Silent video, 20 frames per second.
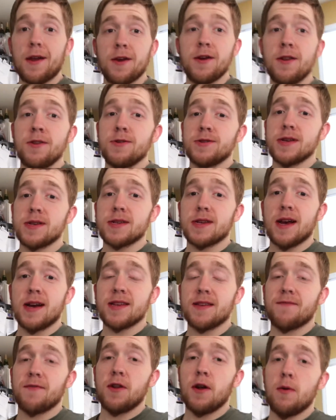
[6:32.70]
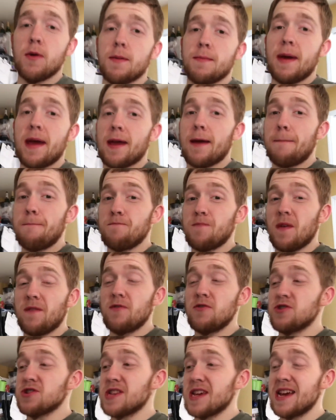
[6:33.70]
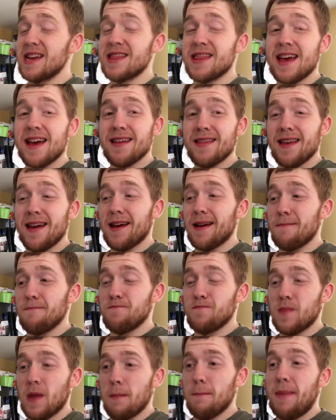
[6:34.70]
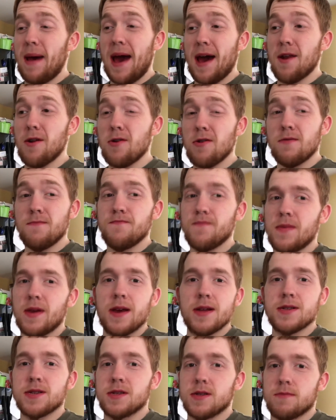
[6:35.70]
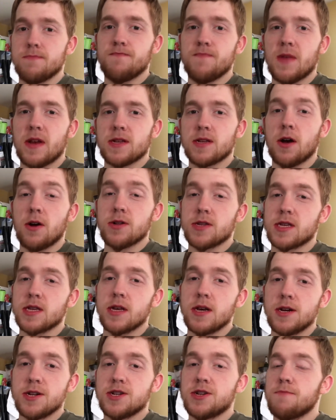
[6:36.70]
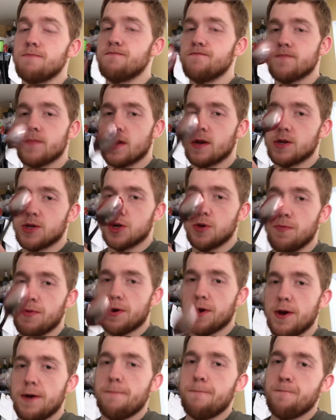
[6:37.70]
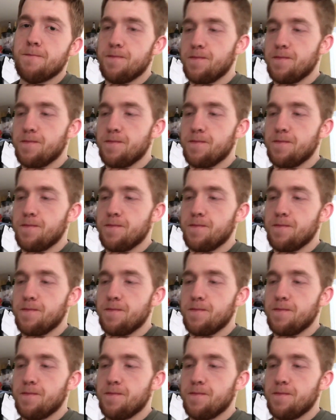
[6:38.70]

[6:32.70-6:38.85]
good news is, guys, if you don't want to bake it, if you just eat that like batter, it's called sludge. Super good.